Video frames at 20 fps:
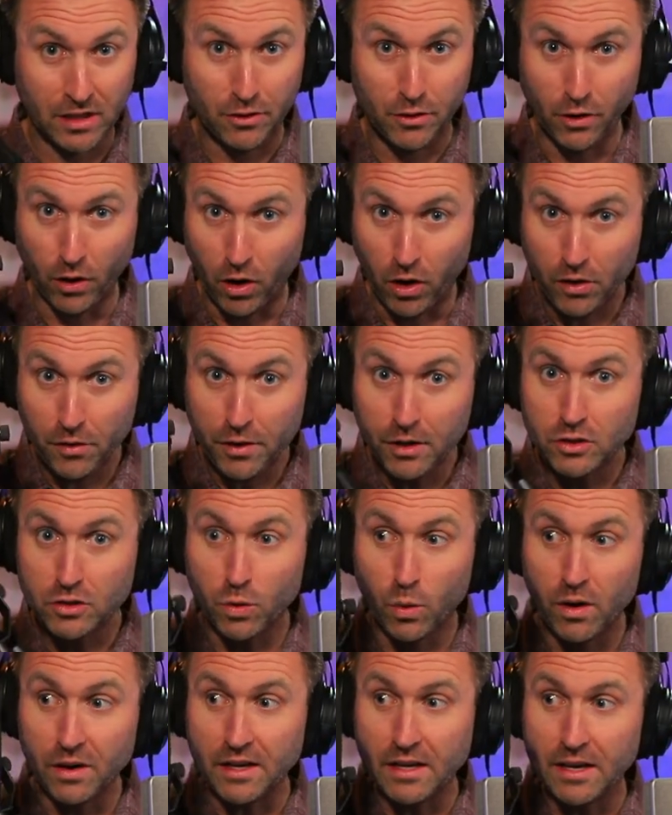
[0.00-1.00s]
Like the
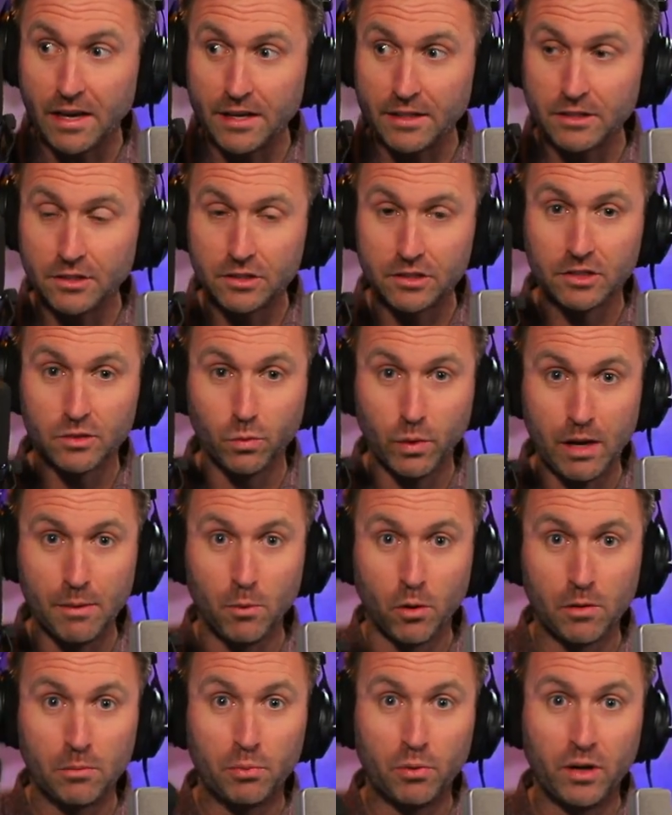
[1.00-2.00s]
RE20 has way
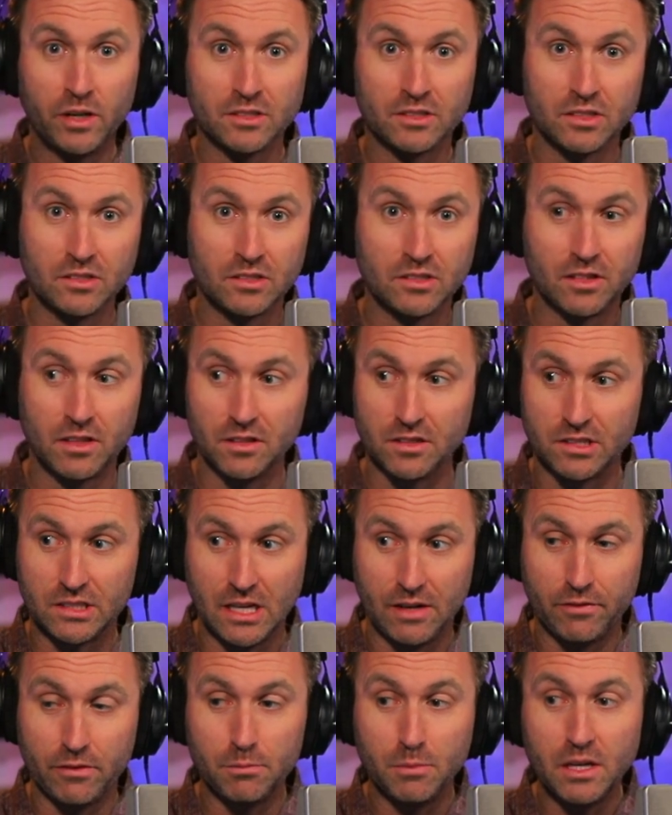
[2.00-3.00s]
more presence than the
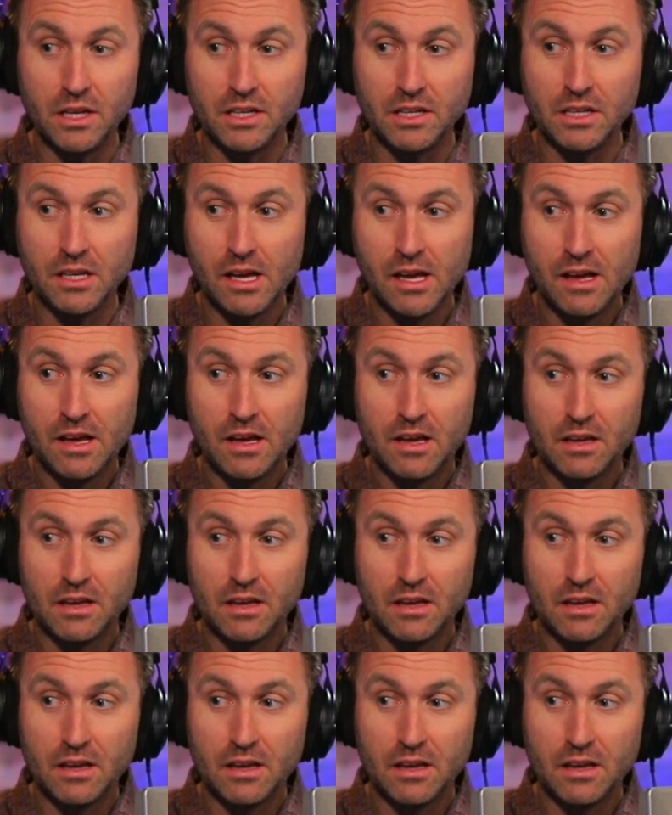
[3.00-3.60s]
7B,